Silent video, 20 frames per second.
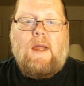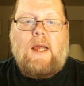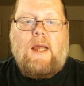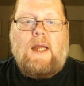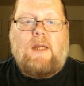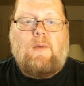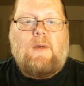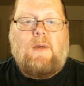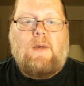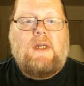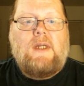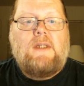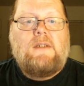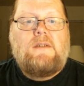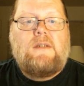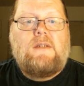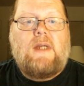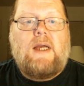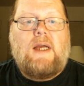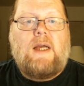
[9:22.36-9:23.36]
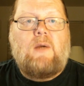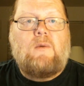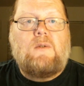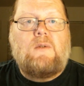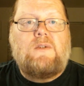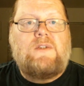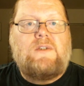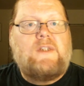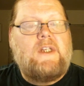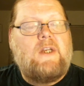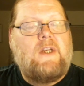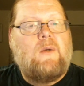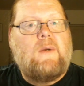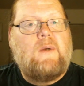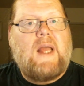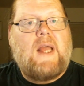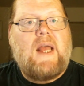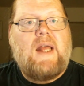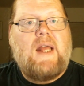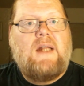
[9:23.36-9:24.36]
Anyways, I will see you
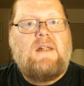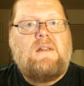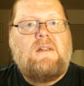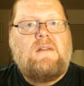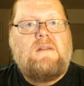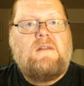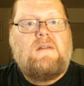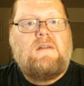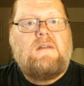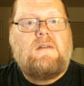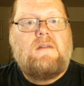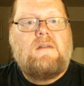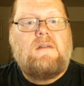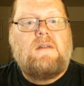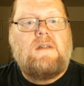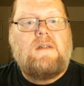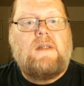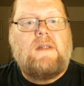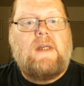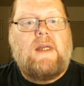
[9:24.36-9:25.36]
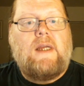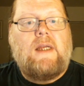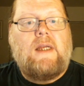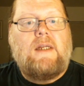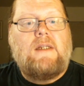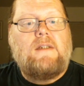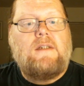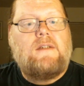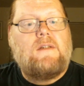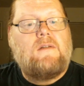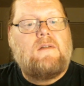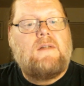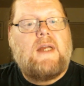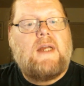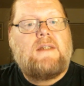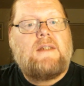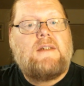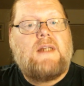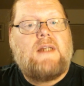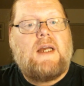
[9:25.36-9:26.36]
again, and until
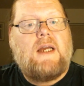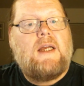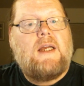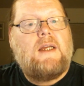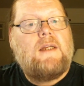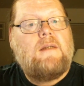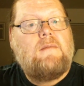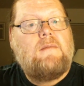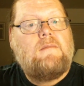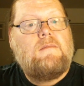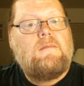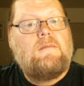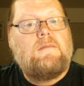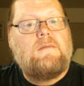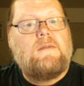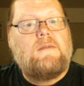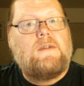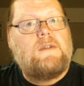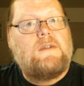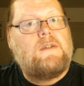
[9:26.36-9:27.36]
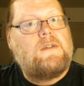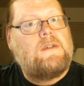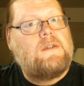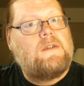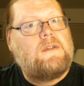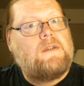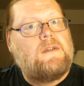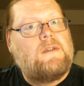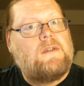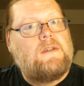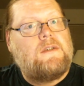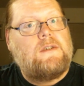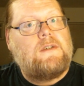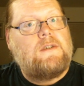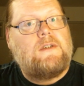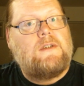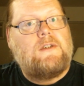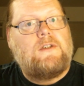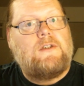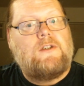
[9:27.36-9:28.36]
next time,
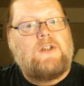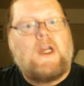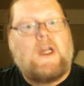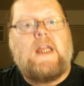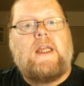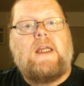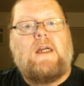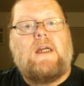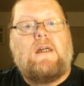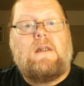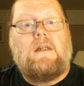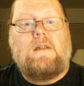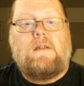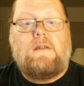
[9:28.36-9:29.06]
see ya.